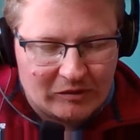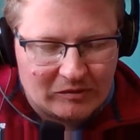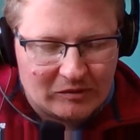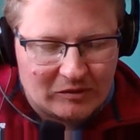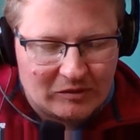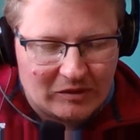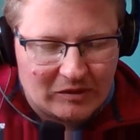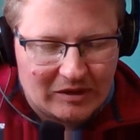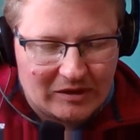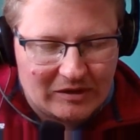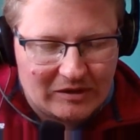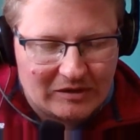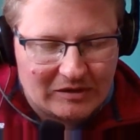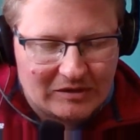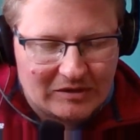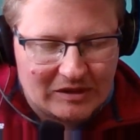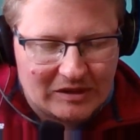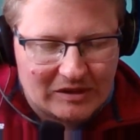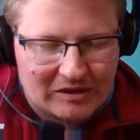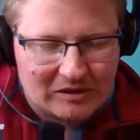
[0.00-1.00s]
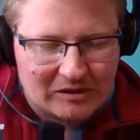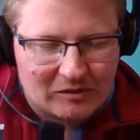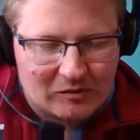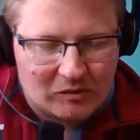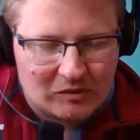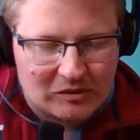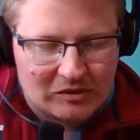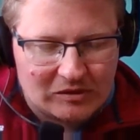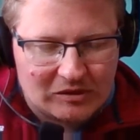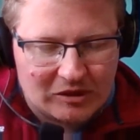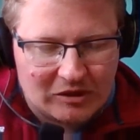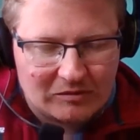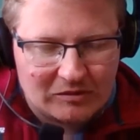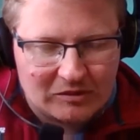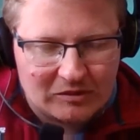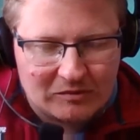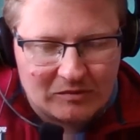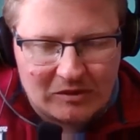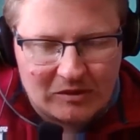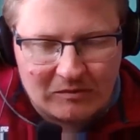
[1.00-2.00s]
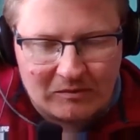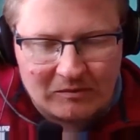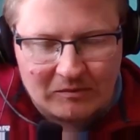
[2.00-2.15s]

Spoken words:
and I think she gets this wizard tower as well.